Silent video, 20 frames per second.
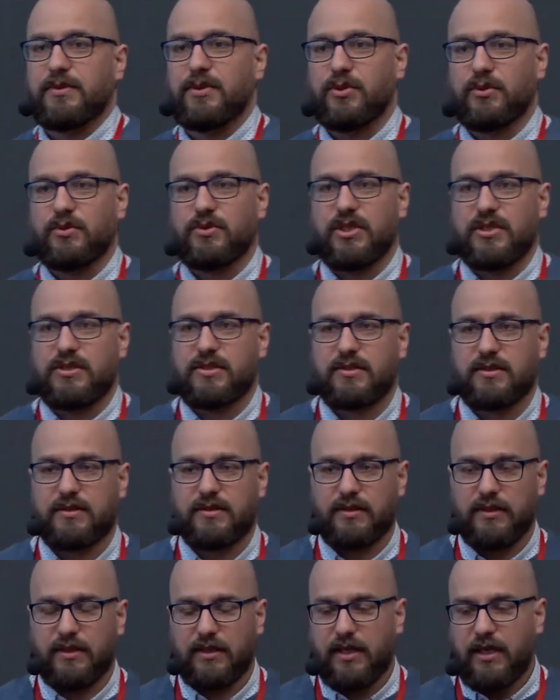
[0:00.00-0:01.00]
could just
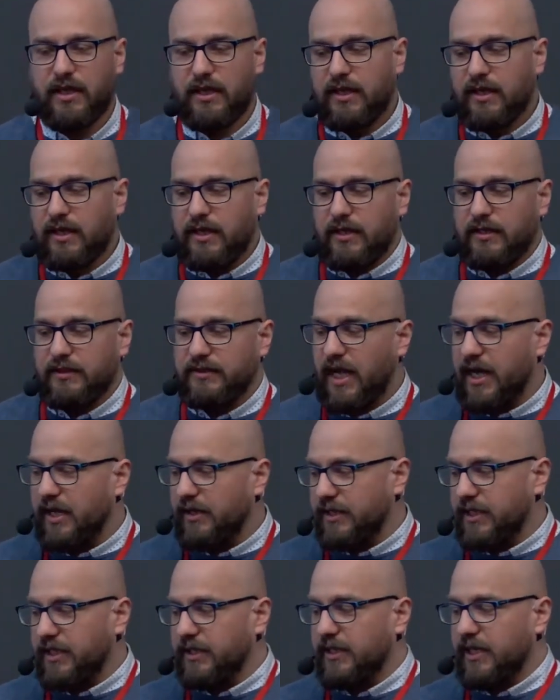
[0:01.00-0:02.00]

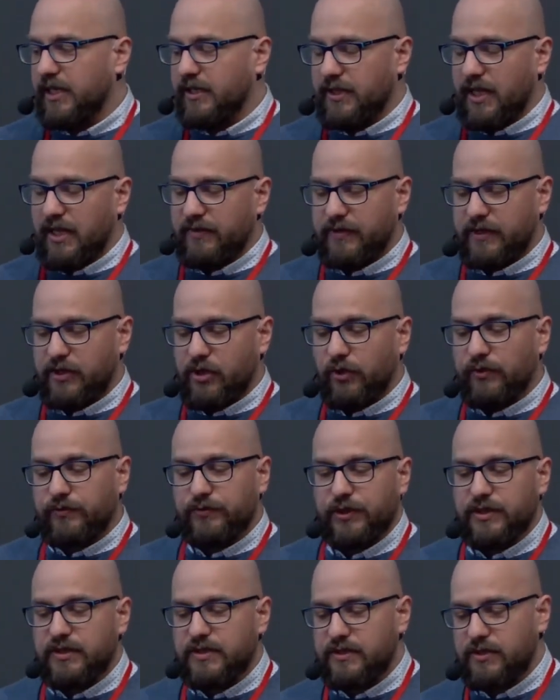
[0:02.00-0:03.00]
dial in and have a
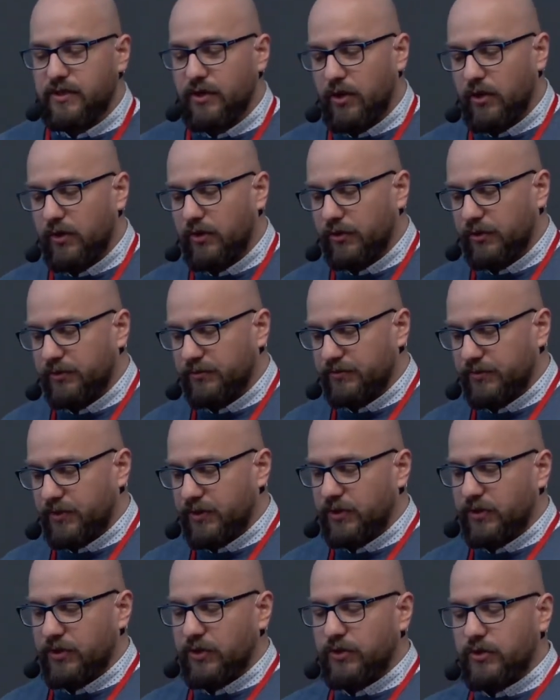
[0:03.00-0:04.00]
conference call, or
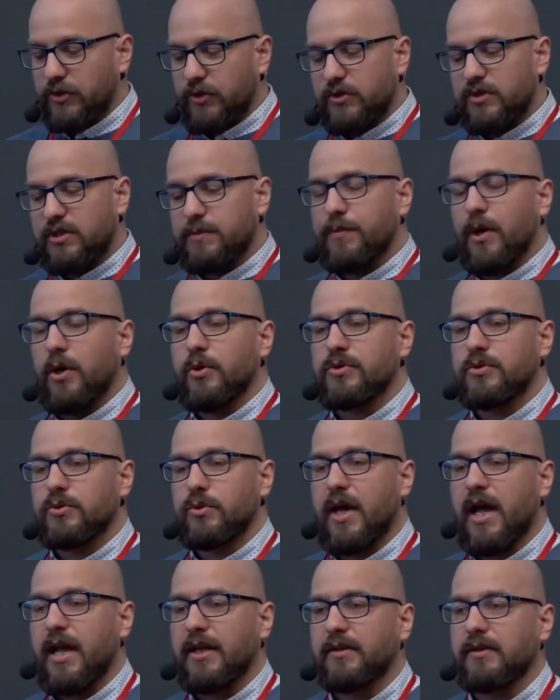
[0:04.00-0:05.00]
it's supposed to
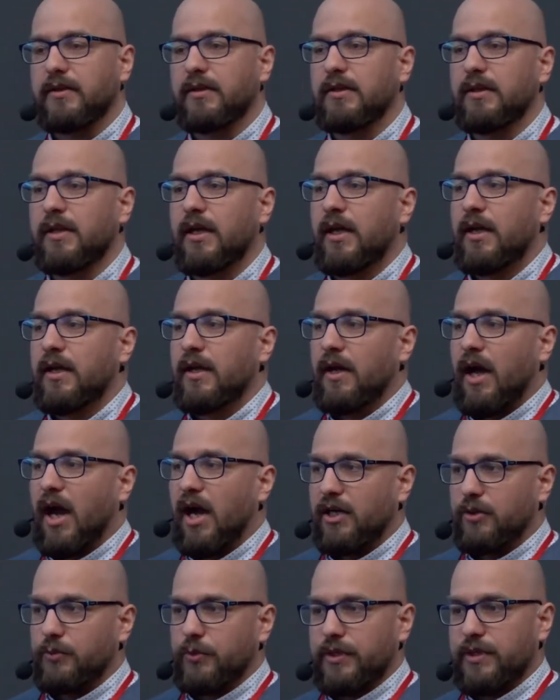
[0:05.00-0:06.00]
handle
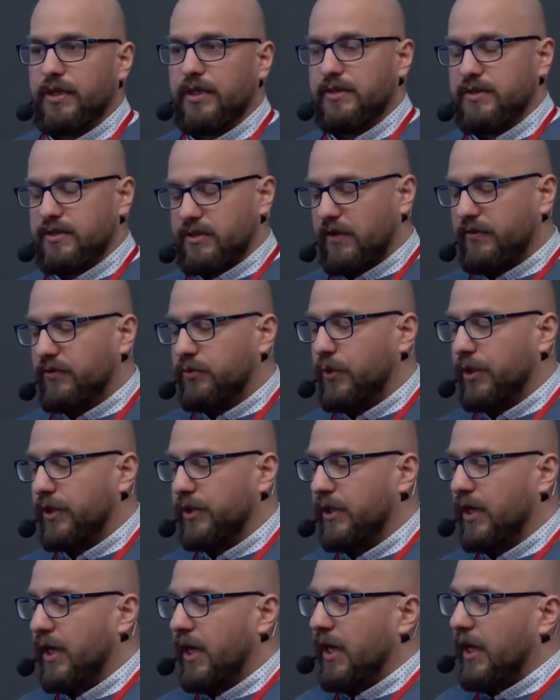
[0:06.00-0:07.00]
hardware and
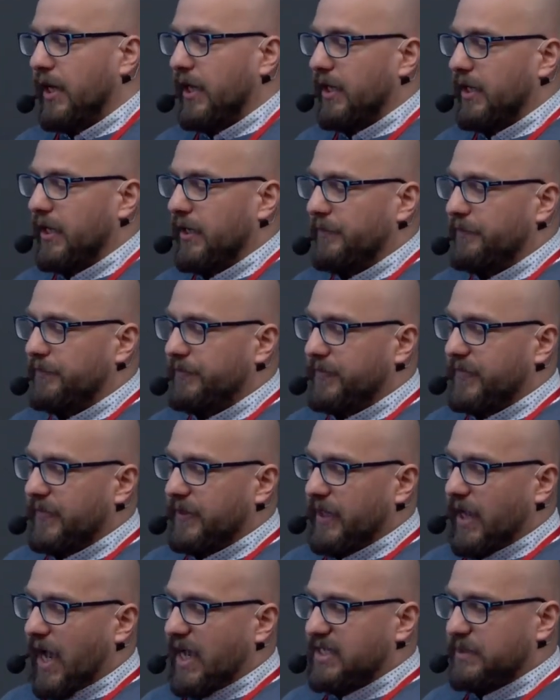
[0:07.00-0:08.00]
software
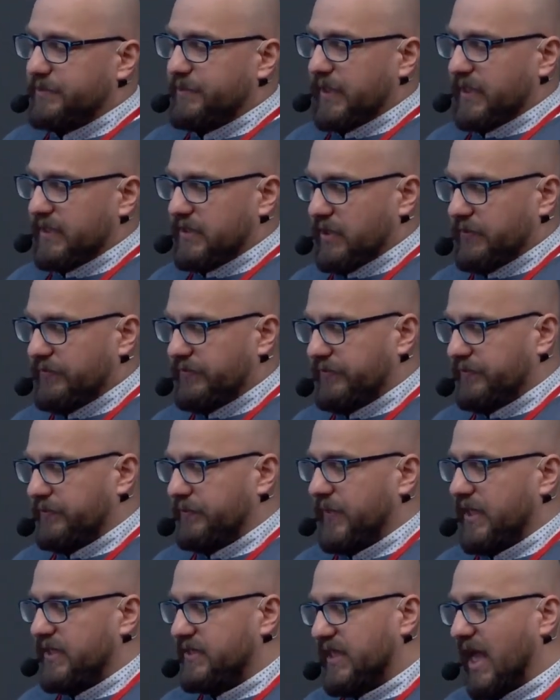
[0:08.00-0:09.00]
aspects of
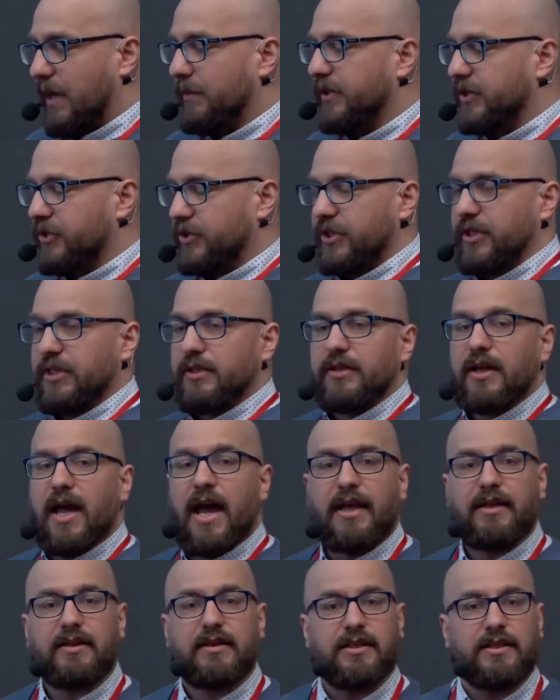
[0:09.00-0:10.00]
establishing,
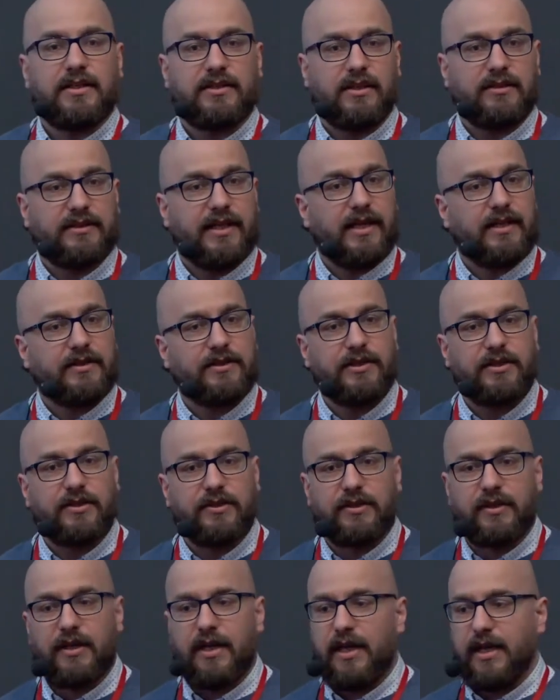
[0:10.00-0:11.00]
handling,
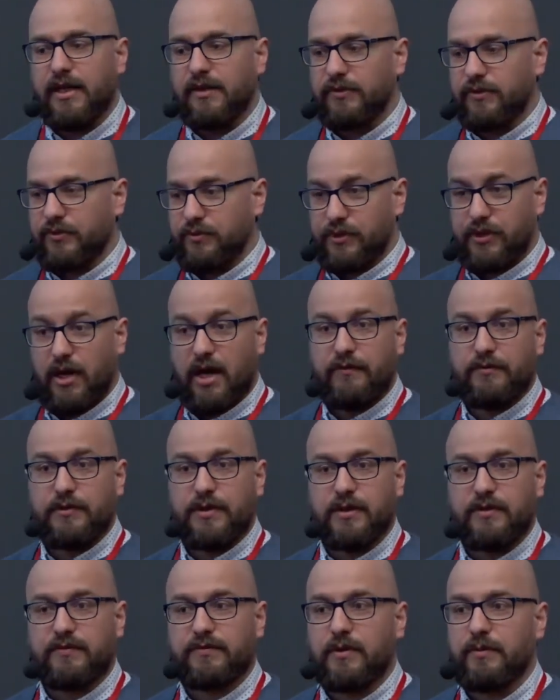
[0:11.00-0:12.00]
detecting, and
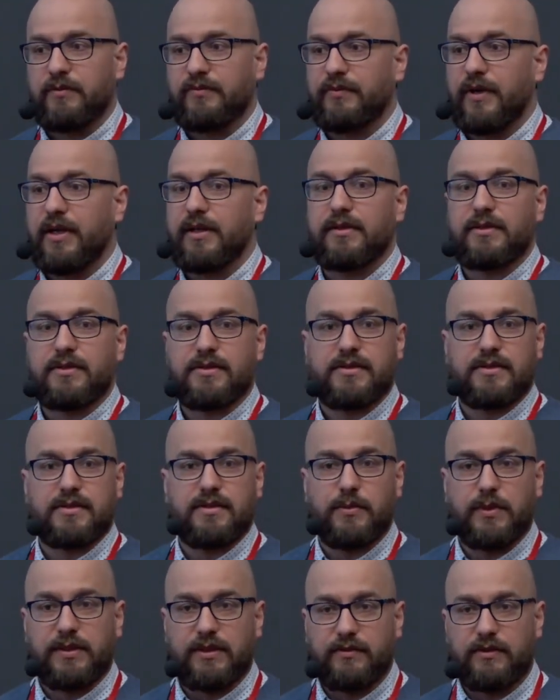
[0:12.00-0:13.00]
recovering from failures
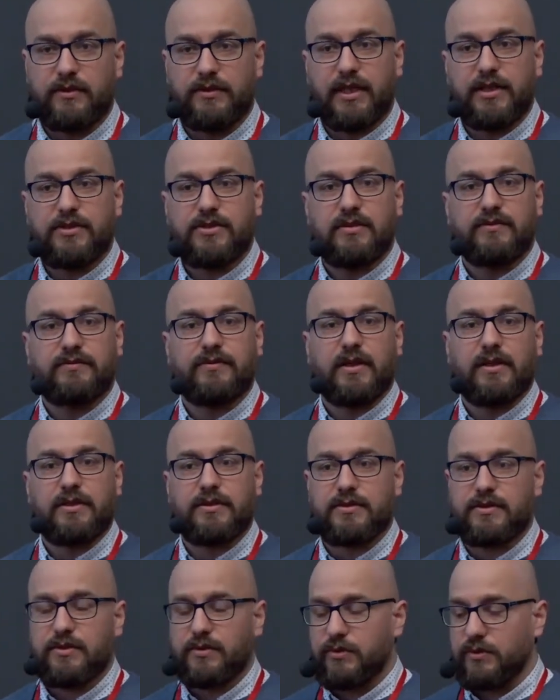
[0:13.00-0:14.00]
when the connection
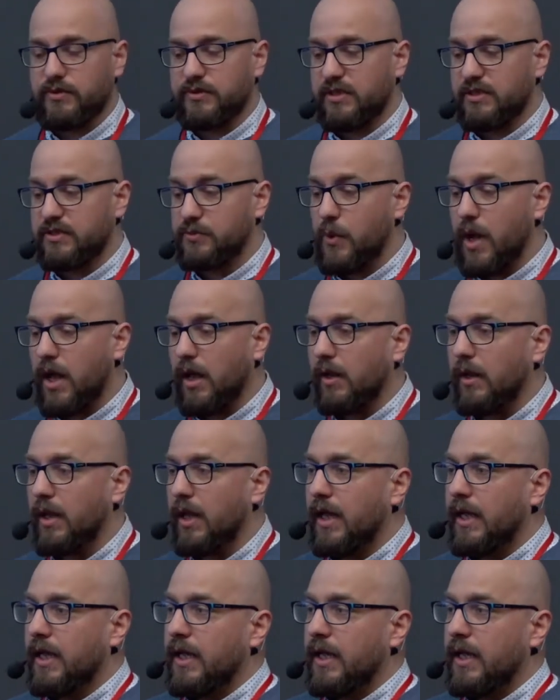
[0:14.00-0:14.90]
failures occurs as well.